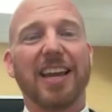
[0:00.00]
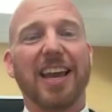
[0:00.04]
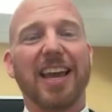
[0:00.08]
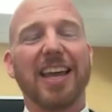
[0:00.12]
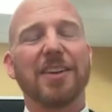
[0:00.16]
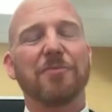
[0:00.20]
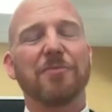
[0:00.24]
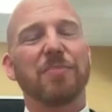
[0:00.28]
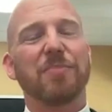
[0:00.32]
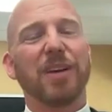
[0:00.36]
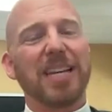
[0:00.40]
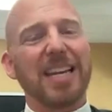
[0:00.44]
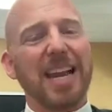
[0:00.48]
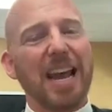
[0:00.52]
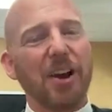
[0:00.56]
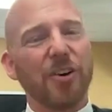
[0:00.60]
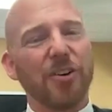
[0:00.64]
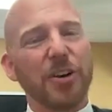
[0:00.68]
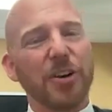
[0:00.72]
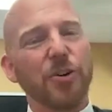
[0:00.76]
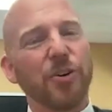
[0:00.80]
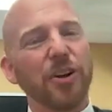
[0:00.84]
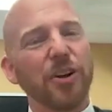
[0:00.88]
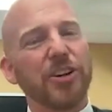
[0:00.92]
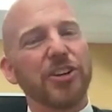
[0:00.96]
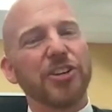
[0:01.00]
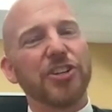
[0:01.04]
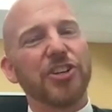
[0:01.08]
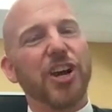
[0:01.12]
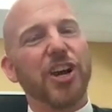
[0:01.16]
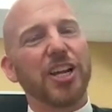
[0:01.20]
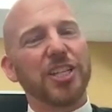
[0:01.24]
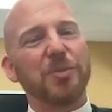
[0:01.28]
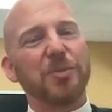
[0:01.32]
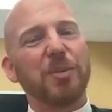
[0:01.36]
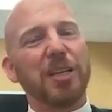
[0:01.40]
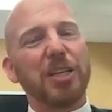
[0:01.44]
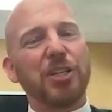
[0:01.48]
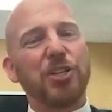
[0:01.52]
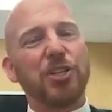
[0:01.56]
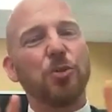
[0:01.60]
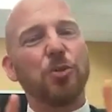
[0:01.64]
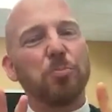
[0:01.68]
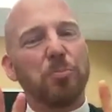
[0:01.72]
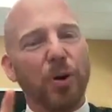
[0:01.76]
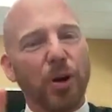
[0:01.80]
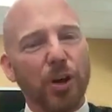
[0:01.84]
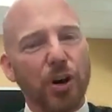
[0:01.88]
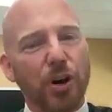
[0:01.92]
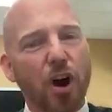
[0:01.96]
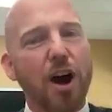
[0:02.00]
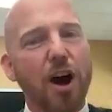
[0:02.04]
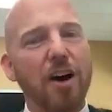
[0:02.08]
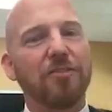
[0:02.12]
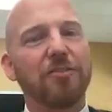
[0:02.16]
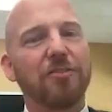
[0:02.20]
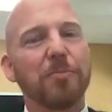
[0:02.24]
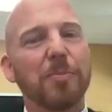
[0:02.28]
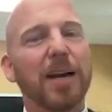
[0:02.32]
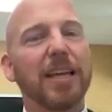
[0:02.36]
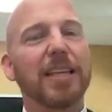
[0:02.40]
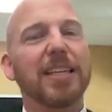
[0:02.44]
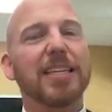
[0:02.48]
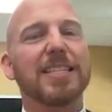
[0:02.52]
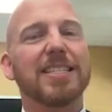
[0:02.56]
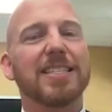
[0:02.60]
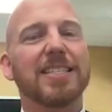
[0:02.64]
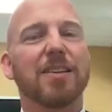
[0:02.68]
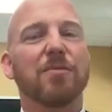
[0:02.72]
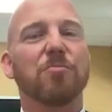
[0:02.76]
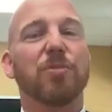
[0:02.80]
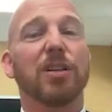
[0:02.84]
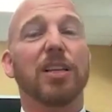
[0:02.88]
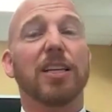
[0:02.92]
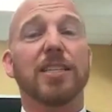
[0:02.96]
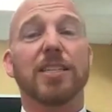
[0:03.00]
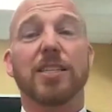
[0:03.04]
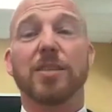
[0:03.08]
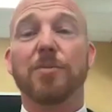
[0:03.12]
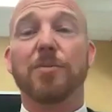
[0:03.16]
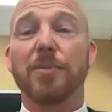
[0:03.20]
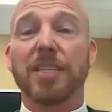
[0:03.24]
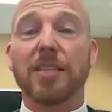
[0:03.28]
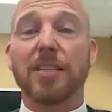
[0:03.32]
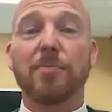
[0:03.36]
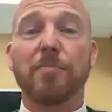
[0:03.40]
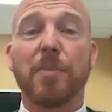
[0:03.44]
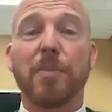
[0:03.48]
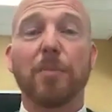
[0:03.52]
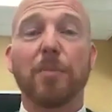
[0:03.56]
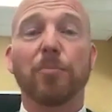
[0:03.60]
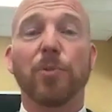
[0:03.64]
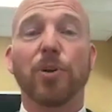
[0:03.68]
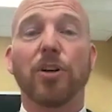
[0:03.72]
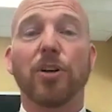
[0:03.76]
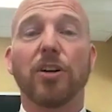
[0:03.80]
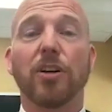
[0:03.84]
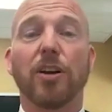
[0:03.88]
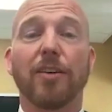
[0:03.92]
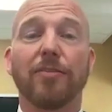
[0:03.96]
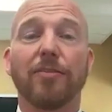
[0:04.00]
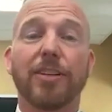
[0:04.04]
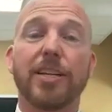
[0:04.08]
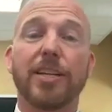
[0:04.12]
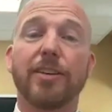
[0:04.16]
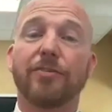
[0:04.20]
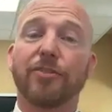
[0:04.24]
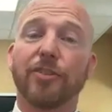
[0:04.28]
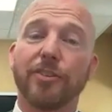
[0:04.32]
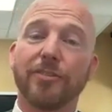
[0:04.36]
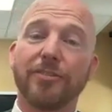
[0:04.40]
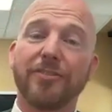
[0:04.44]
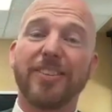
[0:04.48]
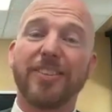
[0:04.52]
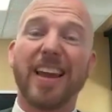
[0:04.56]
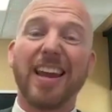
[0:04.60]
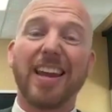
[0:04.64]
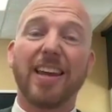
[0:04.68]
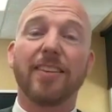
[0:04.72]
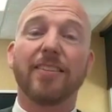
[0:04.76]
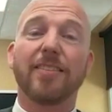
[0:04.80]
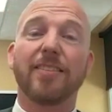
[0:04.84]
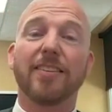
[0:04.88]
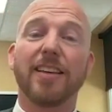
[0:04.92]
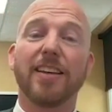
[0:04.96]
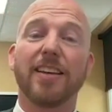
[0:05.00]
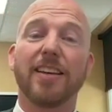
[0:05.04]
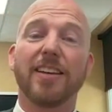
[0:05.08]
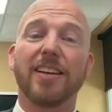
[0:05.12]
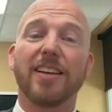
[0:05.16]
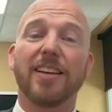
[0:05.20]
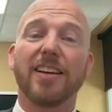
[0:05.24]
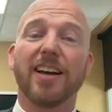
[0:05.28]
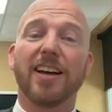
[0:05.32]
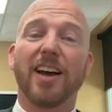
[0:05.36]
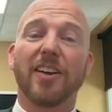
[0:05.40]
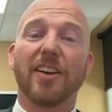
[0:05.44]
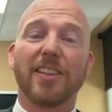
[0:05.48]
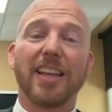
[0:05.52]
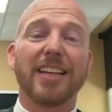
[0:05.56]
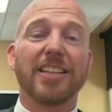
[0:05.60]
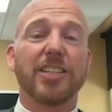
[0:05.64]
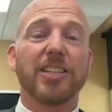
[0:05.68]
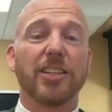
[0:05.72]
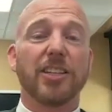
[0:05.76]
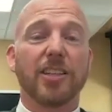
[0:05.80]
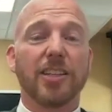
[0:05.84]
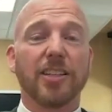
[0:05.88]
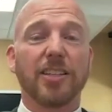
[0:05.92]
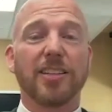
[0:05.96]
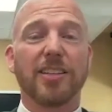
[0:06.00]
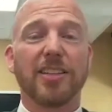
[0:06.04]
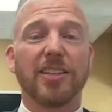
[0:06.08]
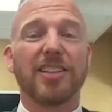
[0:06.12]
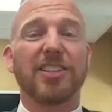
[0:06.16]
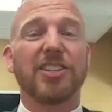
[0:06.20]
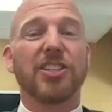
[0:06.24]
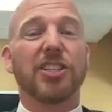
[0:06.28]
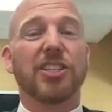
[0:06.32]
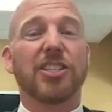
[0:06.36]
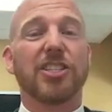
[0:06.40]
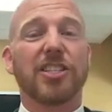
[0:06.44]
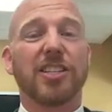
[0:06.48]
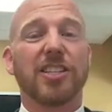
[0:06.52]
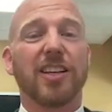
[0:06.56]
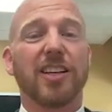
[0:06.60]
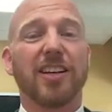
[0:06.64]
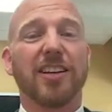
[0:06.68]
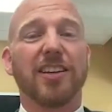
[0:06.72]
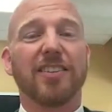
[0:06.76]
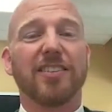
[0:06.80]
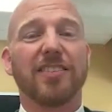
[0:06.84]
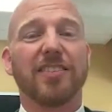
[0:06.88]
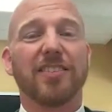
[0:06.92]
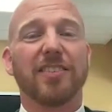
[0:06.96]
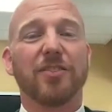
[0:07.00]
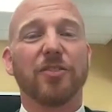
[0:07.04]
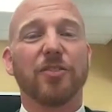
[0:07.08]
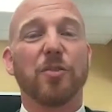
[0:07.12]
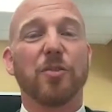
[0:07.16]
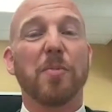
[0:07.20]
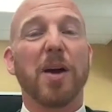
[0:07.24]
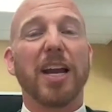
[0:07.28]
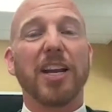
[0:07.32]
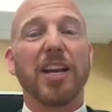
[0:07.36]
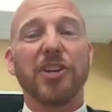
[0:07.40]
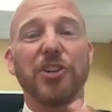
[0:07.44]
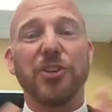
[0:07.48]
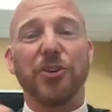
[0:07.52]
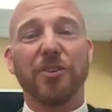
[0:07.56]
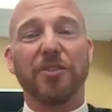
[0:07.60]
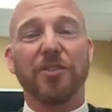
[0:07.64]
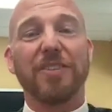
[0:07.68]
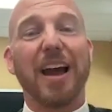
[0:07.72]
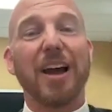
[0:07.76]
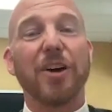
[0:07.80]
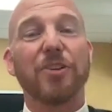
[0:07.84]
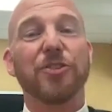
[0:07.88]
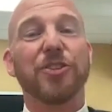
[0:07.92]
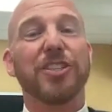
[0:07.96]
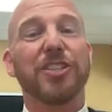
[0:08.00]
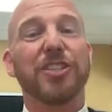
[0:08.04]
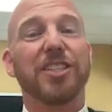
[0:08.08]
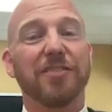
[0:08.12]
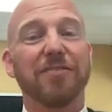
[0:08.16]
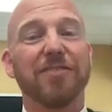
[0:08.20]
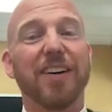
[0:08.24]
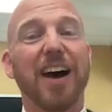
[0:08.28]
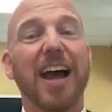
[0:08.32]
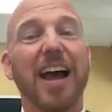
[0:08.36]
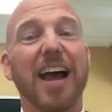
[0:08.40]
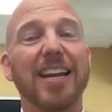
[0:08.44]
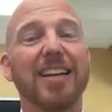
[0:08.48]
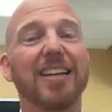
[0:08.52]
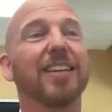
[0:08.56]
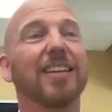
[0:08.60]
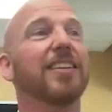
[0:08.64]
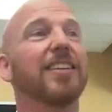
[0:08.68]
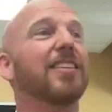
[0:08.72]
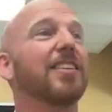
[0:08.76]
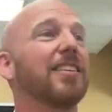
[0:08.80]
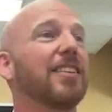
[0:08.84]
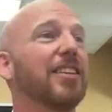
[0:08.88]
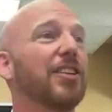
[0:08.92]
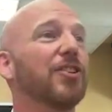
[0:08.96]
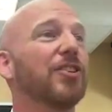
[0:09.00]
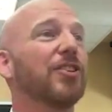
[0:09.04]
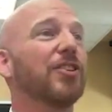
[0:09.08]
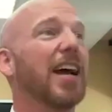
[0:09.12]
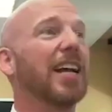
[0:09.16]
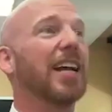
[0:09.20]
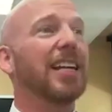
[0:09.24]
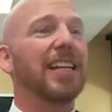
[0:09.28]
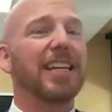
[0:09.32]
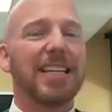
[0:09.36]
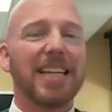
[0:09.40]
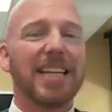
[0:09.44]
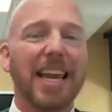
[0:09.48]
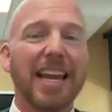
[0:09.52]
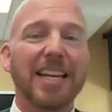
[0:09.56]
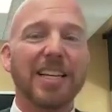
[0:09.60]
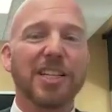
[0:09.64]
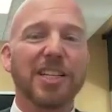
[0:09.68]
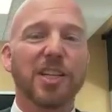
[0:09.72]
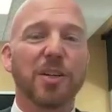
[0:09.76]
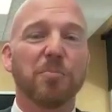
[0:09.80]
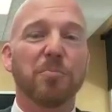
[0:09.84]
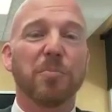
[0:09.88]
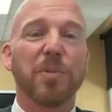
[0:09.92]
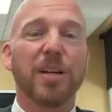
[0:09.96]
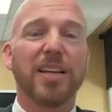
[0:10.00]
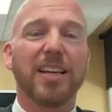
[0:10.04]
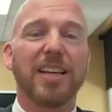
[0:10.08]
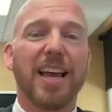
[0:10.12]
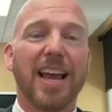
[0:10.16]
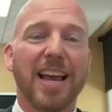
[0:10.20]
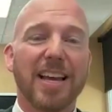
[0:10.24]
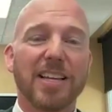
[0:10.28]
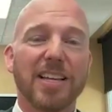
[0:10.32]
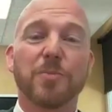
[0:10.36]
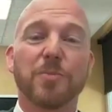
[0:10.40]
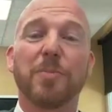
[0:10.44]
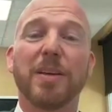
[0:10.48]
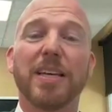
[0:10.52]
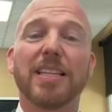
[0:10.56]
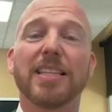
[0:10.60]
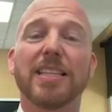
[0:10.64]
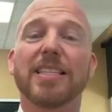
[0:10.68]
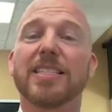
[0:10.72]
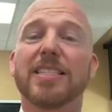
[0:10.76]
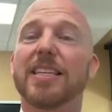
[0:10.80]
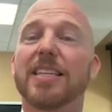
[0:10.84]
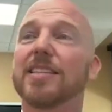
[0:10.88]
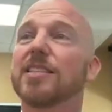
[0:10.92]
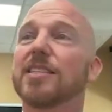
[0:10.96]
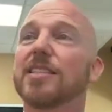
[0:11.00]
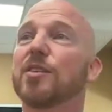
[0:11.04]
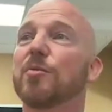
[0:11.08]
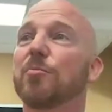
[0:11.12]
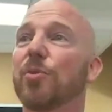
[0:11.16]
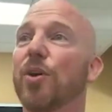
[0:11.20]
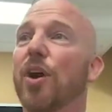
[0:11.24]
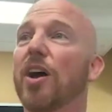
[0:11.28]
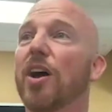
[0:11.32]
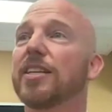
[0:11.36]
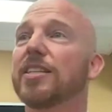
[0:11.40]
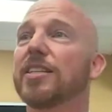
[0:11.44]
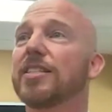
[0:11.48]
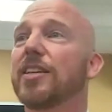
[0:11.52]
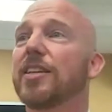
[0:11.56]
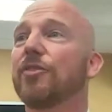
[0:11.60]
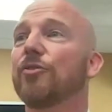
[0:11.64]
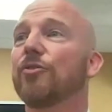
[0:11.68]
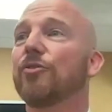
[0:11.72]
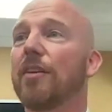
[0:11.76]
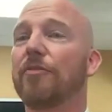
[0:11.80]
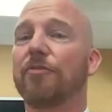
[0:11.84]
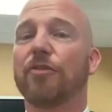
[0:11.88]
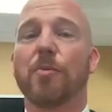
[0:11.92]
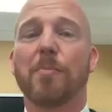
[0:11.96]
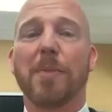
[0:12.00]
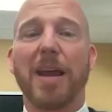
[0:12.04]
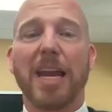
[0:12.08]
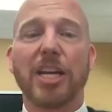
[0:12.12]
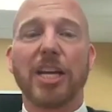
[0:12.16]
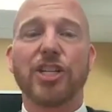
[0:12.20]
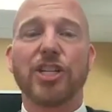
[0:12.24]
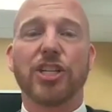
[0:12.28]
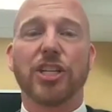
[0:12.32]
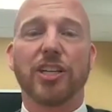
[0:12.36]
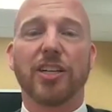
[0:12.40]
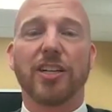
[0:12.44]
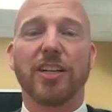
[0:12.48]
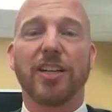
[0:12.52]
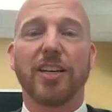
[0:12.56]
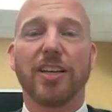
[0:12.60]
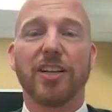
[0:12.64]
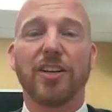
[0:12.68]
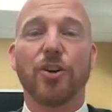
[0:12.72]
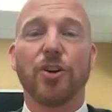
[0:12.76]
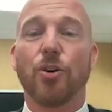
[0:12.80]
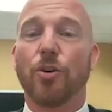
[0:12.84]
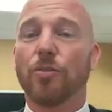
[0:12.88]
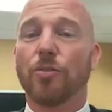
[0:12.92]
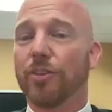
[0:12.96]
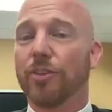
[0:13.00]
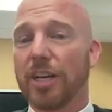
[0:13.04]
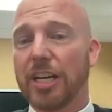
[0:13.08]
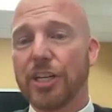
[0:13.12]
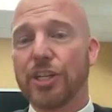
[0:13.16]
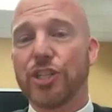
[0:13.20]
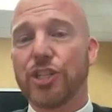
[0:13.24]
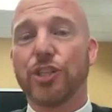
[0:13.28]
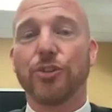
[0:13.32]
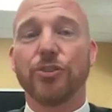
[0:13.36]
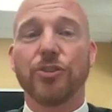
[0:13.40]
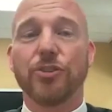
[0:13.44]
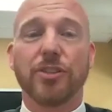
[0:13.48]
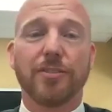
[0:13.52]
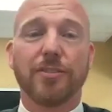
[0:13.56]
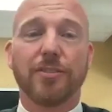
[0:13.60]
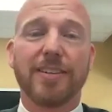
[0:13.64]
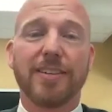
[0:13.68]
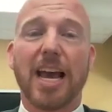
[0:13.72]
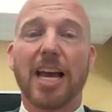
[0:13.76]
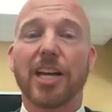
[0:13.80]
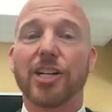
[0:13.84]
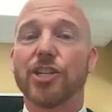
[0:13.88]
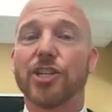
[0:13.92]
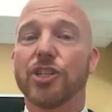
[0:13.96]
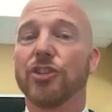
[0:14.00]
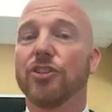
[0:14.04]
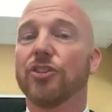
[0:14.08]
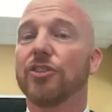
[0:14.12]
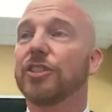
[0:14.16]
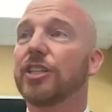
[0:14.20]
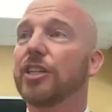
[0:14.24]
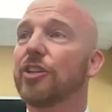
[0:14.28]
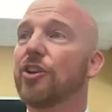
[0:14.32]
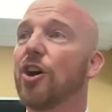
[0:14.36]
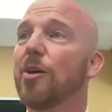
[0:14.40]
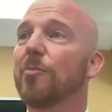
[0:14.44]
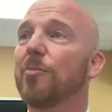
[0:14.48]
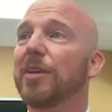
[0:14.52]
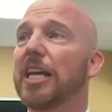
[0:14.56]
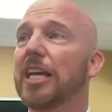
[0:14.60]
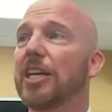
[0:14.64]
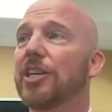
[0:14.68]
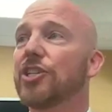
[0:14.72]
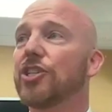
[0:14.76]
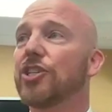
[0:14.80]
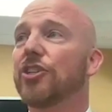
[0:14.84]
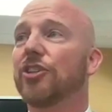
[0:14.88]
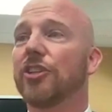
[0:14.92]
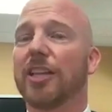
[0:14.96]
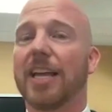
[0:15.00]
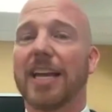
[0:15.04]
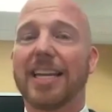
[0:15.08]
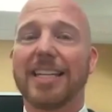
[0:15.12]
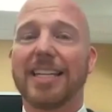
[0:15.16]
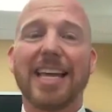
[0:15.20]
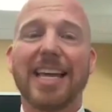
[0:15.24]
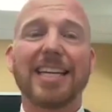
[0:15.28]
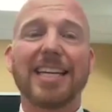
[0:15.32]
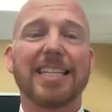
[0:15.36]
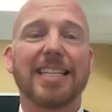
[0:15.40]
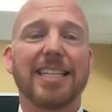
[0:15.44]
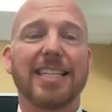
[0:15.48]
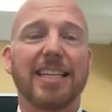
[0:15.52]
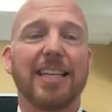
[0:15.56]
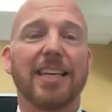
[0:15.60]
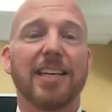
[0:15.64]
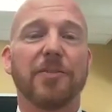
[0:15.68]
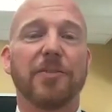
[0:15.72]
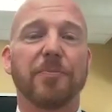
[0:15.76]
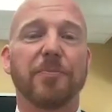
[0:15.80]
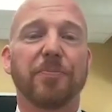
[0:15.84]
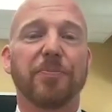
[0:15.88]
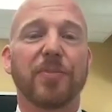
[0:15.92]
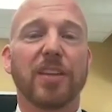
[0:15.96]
But now, in order not to be too put off by the symbolism as a member of a different faith, I'd like to just remind you of how divided the United Kingdom has been since the Protestant Reformation over issues of national denominational identity.